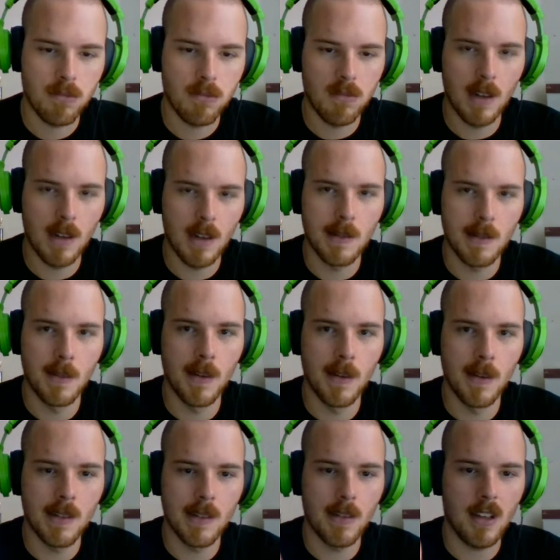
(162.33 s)

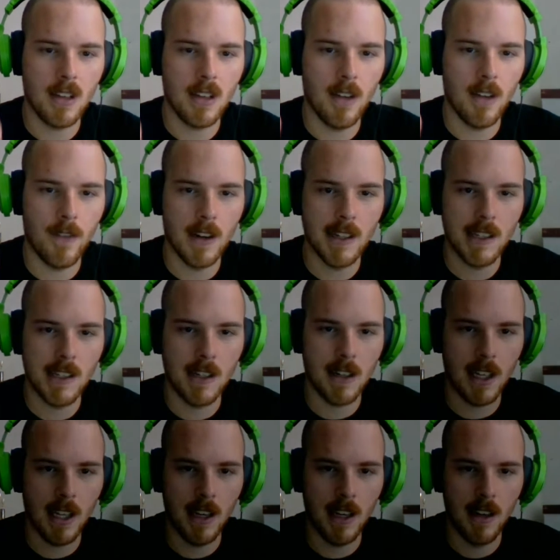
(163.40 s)
supposedly good for a
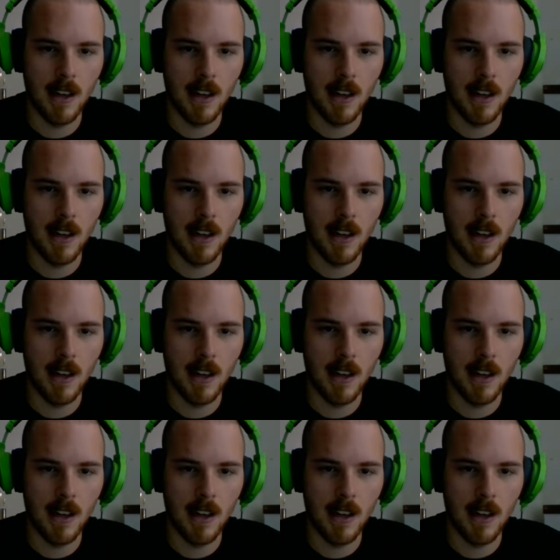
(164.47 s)
Shuriken,